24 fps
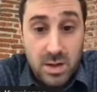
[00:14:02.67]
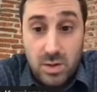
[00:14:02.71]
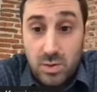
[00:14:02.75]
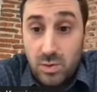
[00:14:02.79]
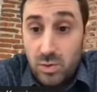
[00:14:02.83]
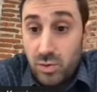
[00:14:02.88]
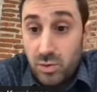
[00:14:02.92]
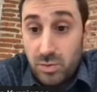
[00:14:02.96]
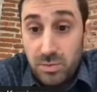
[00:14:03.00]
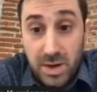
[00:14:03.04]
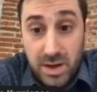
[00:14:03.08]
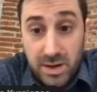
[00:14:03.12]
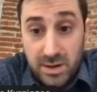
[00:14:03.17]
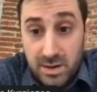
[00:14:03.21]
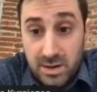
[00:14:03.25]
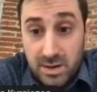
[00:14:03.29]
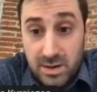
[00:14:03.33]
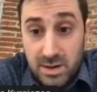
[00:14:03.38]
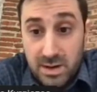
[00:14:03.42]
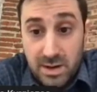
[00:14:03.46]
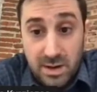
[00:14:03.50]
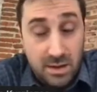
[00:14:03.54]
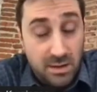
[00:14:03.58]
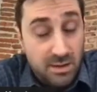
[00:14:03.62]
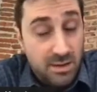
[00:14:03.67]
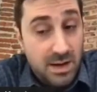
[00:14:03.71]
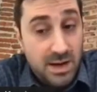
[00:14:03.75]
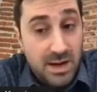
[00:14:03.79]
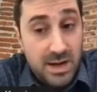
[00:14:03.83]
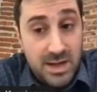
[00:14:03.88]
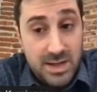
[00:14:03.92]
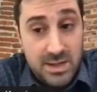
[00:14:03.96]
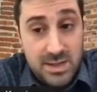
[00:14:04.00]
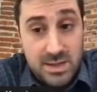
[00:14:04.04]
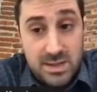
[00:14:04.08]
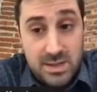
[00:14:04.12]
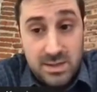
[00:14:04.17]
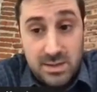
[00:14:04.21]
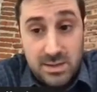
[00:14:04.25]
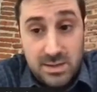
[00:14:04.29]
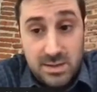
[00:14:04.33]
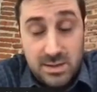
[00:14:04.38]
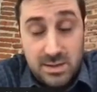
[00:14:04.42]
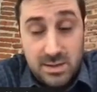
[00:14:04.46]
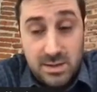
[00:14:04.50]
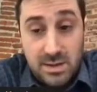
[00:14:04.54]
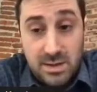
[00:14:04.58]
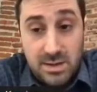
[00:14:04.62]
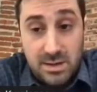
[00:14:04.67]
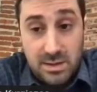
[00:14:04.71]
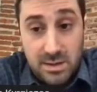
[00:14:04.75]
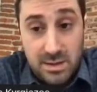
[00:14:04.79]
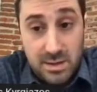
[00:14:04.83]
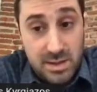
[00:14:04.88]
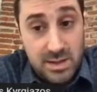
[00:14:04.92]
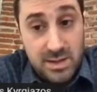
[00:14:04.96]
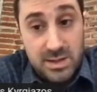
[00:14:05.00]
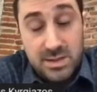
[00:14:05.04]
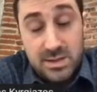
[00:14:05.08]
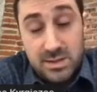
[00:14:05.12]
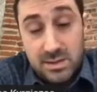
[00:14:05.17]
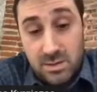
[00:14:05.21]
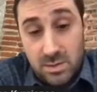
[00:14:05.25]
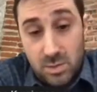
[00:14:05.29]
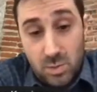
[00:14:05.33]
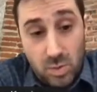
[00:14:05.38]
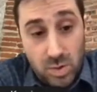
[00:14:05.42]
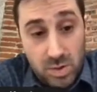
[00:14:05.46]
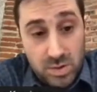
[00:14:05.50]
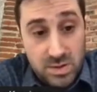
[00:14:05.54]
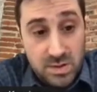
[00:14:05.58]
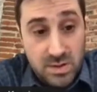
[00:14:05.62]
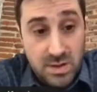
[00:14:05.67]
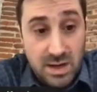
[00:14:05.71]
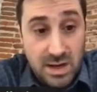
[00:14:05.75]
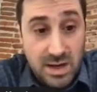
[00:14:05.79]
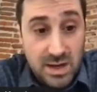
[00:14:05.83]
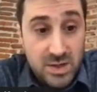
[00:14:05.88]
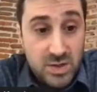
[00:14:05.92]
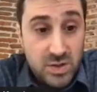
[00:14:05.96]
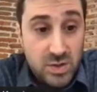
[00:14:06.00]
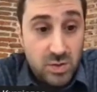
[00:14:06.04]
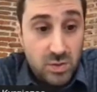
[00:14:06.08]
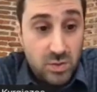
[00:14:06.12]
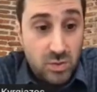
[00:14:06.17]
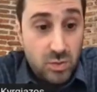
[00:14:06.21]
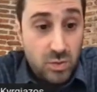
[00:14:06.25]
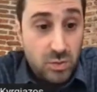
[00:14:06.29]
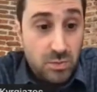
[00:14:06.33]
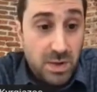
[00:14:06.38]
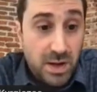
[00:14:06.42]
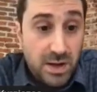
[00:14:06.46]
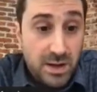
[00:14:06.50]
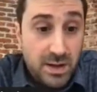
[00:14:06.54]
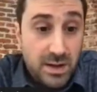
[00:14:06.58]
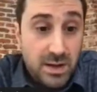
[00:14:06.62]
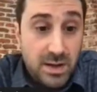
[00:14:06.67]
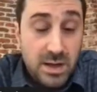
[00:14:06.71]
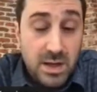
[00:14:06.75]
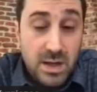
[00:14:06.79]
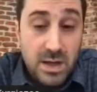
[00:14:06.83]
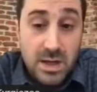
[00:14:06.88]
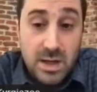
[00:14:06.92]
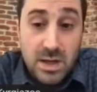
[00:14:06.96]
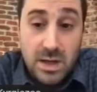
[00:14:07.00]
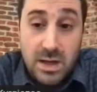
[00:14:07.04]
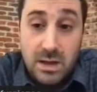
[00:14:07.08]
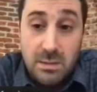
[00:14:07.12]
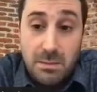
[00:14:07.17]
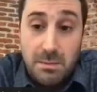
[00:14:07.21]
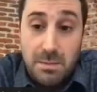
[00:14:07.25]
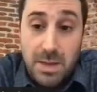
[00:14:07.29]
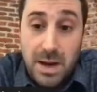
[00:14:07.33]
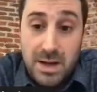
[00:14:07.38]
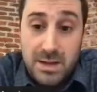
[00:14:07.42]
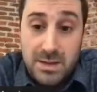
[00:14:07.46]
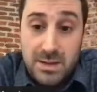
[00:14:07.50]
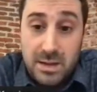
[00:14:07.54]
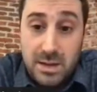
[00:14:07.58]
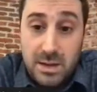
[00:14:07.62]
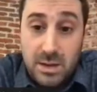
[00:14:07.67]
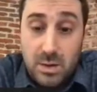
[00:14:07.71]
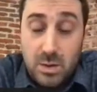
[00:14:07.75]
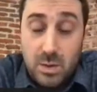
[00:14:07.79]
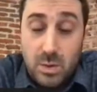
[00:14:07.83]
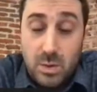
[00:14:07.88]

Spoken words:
urban, and the less was the less urban. But